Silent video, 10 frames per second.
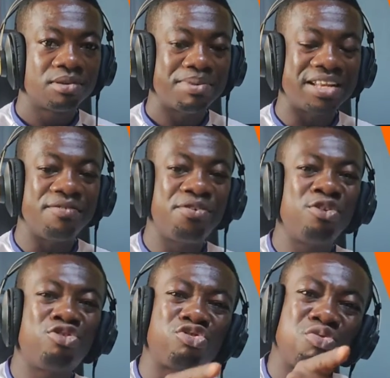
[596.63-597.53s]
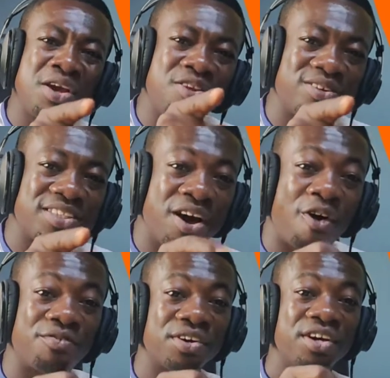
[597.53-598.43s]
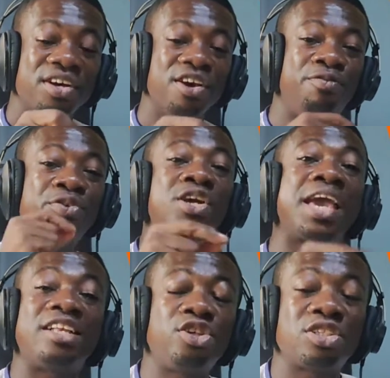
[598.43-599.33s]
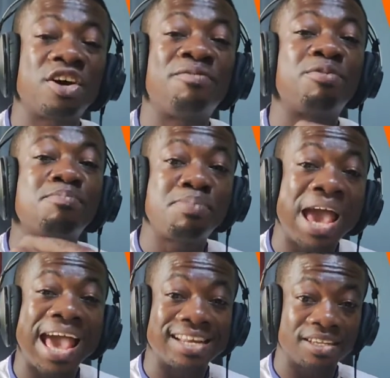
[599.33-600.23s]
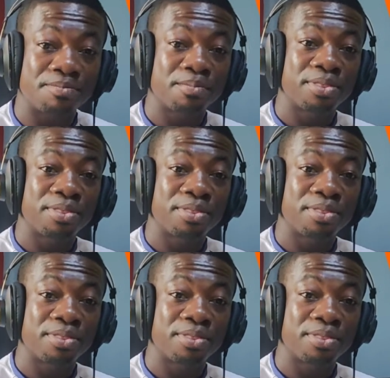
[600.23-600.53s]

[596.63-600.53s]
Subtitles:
But if you train yourself if you get yourself prepared,